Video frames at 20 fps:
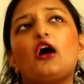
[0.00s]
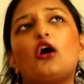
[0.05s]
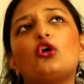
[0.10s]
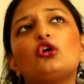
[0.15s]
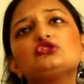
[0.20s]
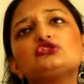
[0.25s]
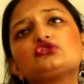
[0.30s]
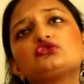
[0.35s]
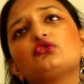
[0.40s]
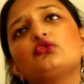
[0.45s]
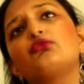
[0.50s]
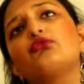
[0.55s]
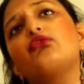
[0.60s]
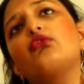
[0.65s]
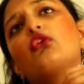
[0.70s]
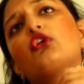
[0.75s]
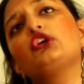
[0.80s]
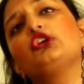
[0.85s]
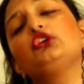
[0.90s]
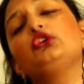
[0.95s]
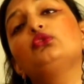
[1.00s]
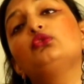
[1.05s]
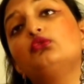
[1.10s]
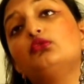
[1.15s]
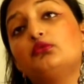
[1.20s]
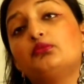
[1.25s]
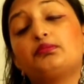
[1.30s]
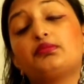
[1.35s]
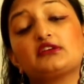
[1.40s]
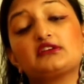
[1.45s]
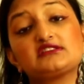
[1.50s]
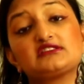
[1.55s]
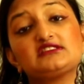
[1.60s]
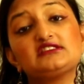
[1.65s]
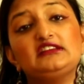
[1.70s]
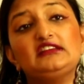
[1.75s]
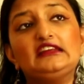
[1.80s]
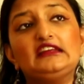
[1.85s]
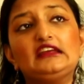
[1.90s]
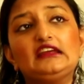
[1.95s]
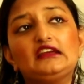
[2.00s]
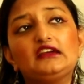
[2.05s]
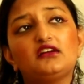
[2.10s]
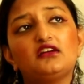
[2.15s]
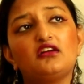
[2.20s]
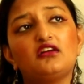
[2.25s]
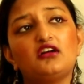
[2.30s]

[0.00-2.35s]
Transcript: also for you personally,